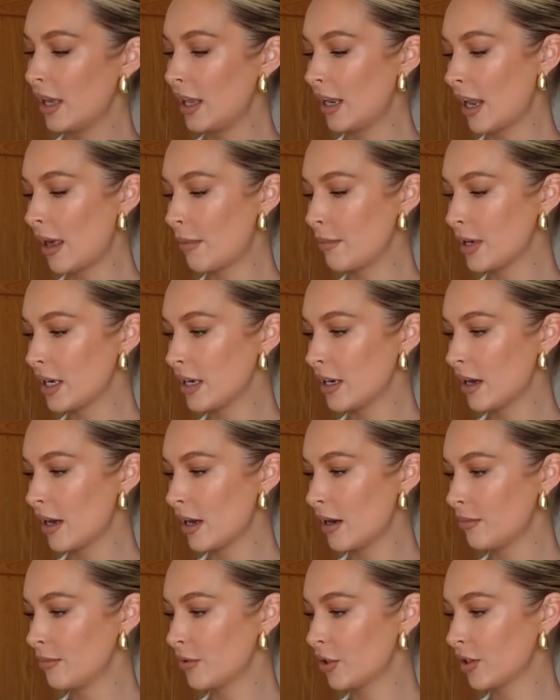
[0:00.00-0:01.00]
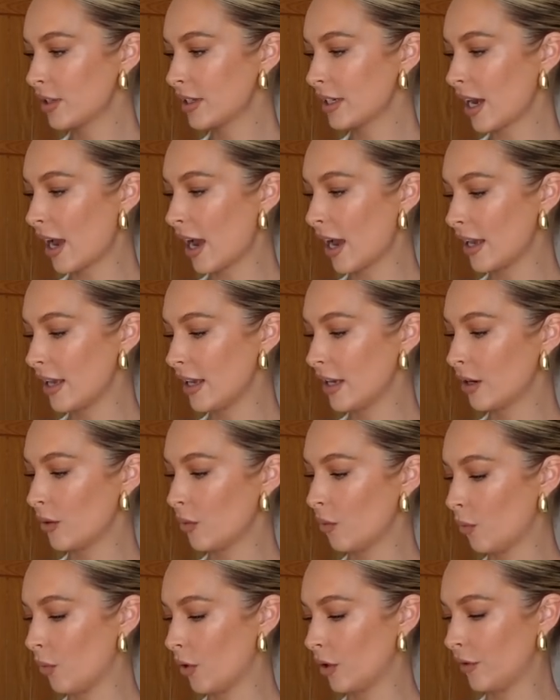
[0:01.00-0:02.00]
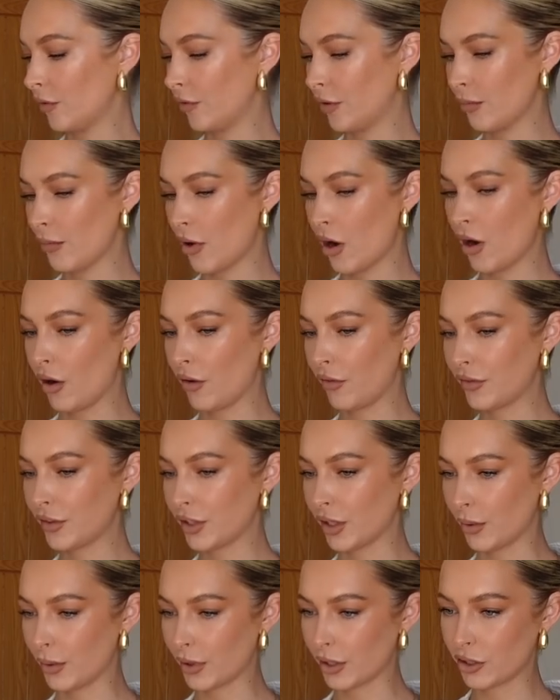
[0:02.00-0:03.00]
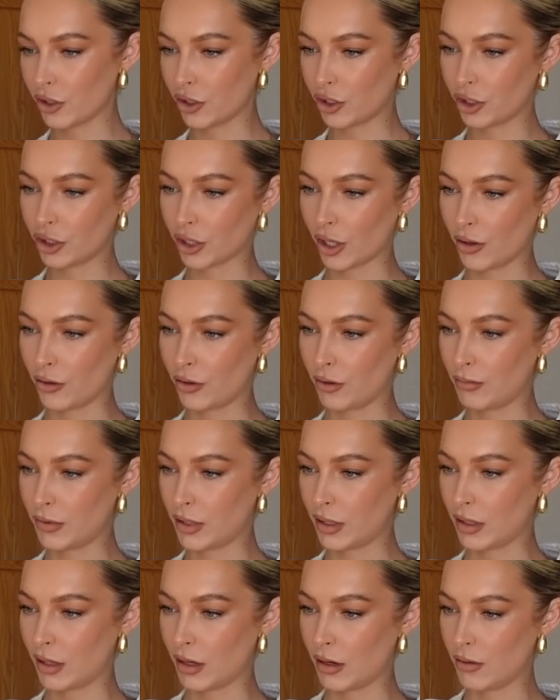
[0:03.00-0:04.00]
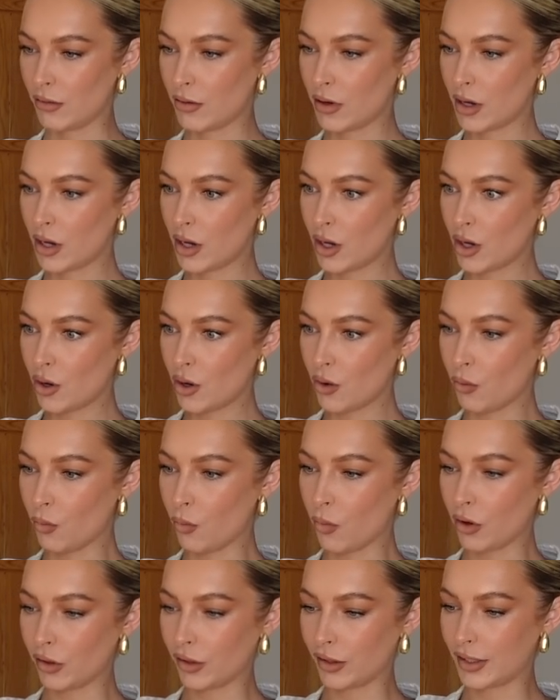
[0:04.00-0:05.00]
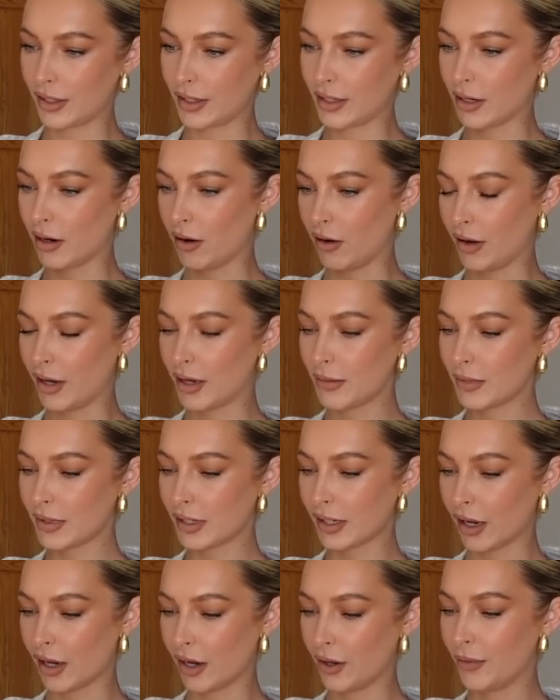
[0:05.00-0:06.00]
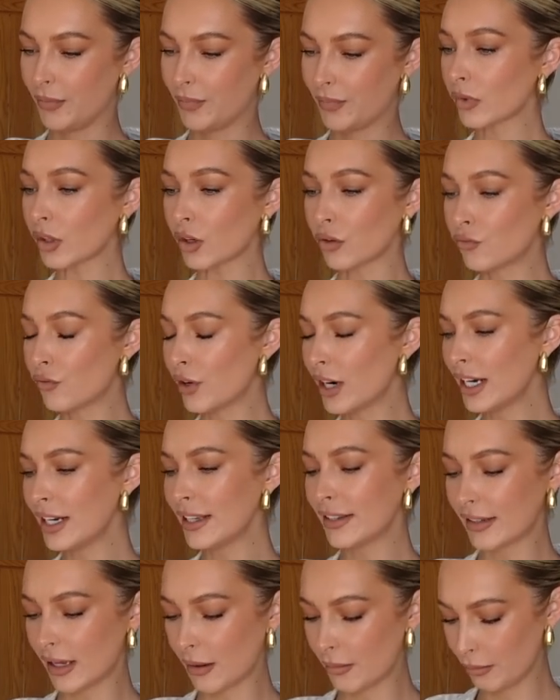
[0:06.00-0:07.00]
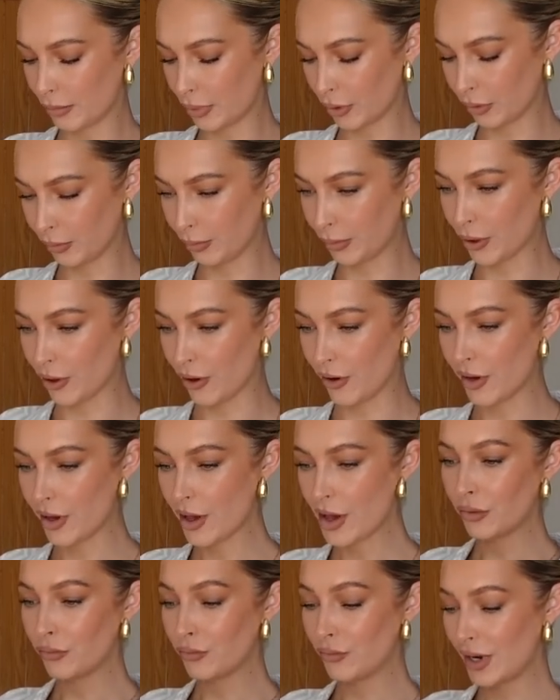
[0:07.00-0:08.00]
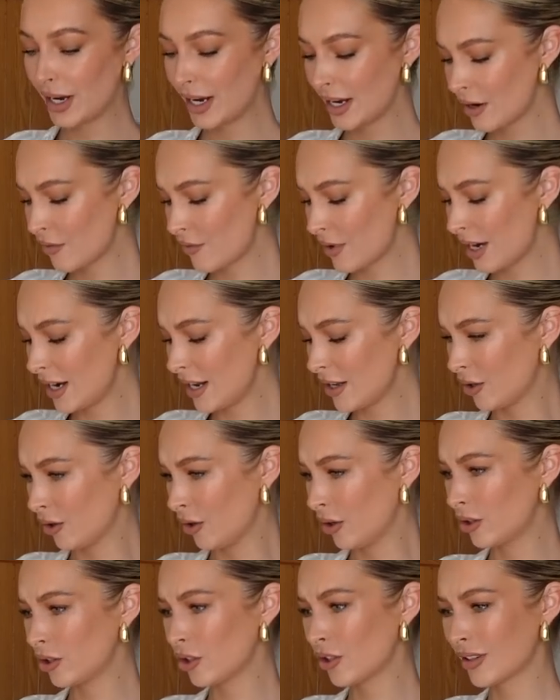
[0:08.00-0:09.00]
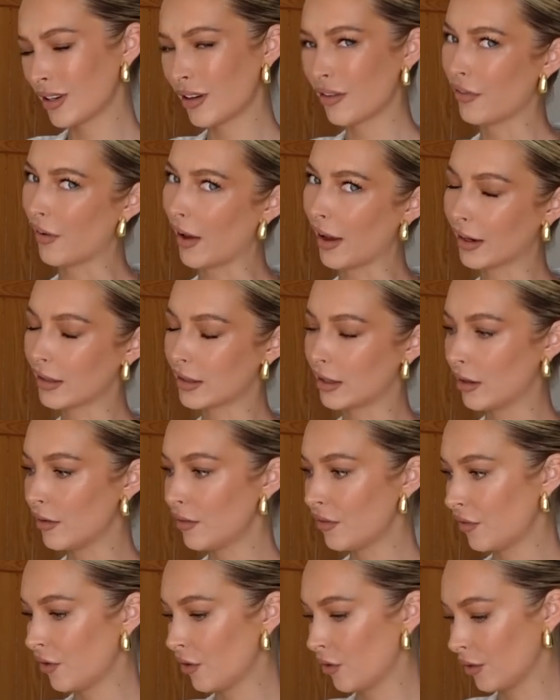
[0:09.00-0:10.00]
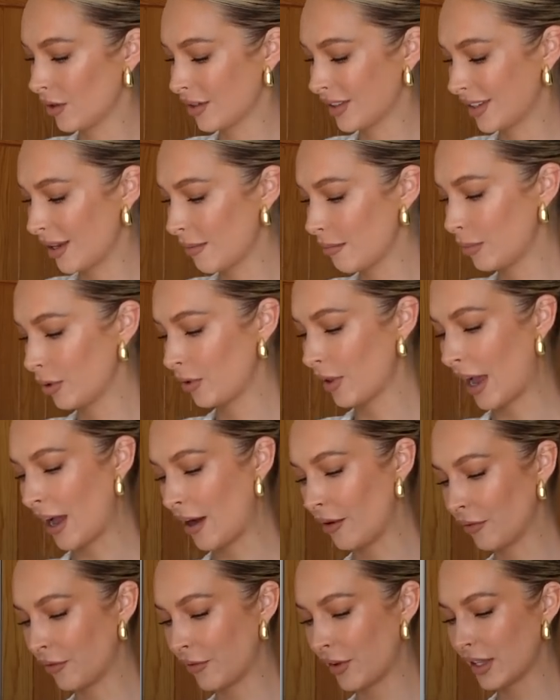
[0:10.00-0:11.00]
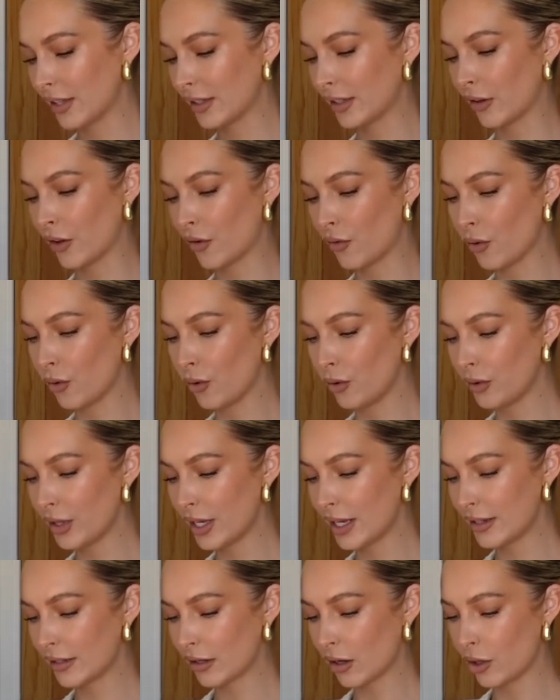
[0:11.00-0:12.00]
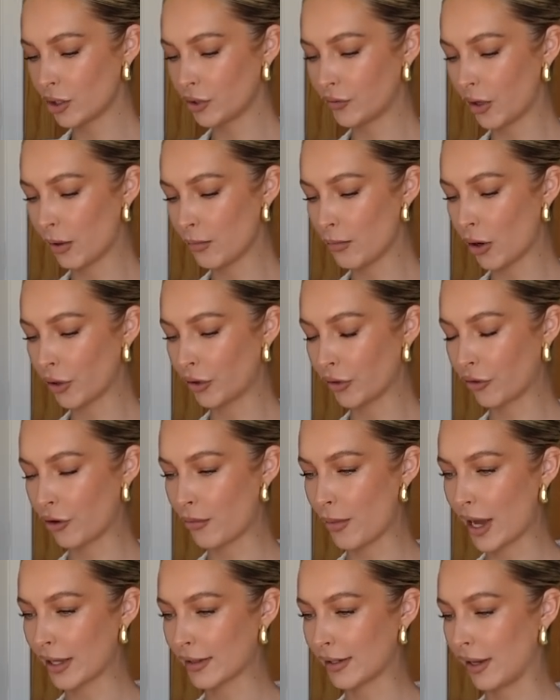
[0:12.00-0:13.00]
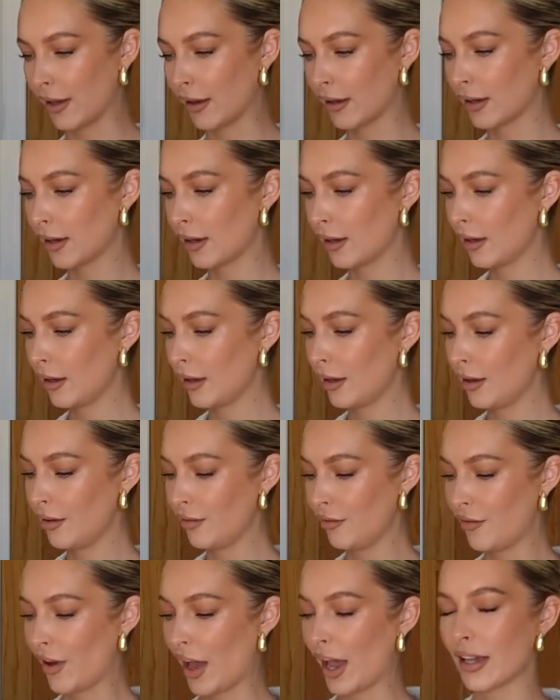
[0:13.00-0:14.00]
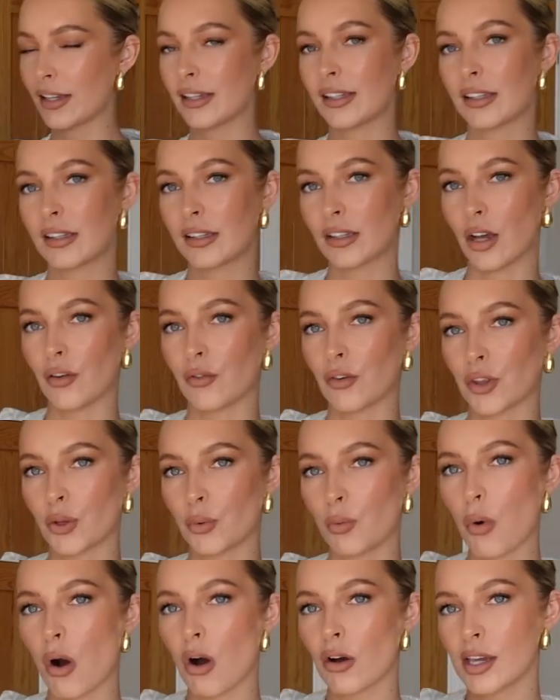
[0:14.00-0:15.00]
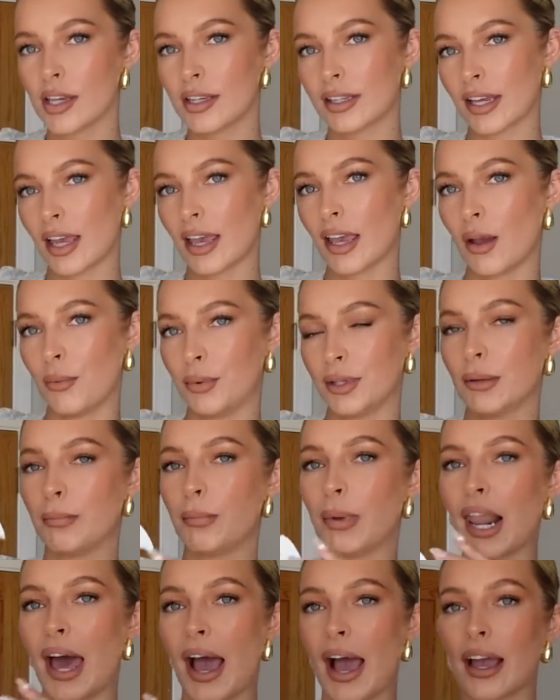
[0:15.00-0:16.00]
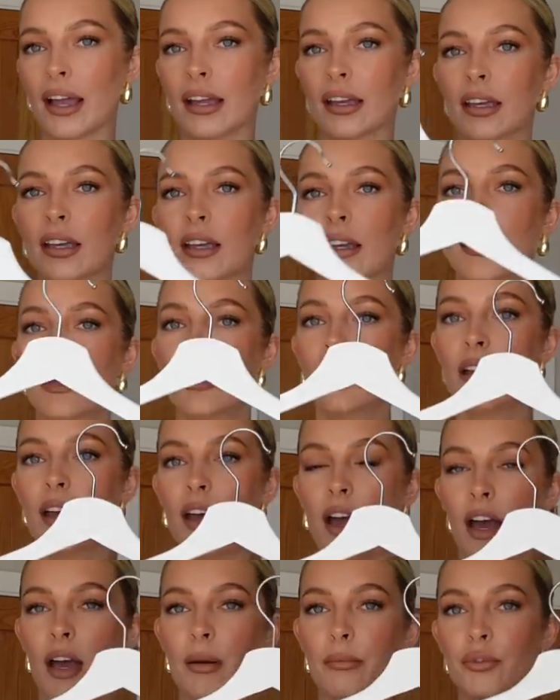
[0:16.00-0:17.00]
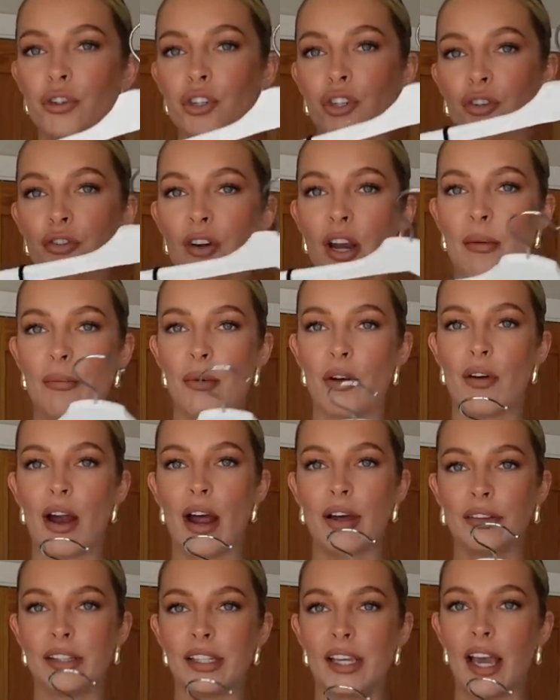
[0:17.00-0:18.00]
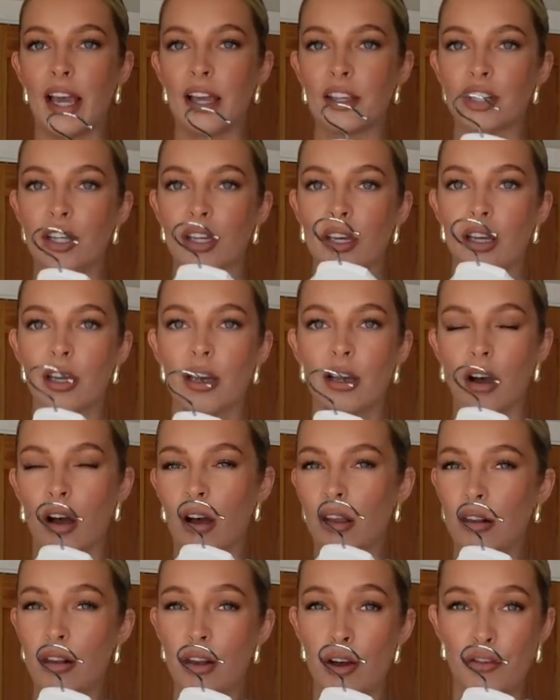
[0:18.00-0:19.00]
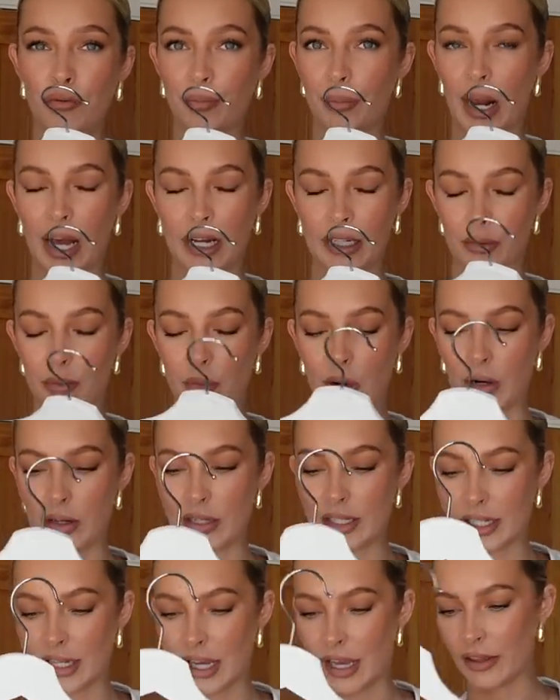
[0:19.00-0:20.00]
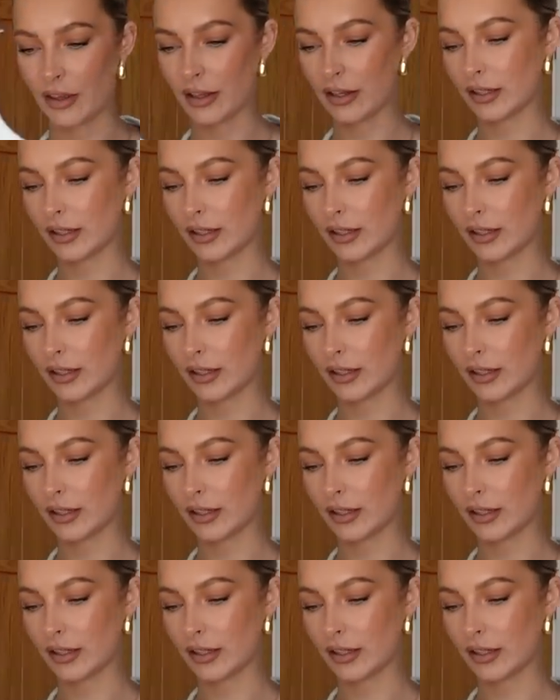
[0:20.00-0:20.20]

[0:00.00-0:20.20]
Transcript: Let me just take one of them off so I can just show them to you one at a time. So really simple, but really, really good and just effective for simple outfits. So they're all these kind of like monochromatic vests. So I've got the white here with the black trim around the edge. I love black and white together.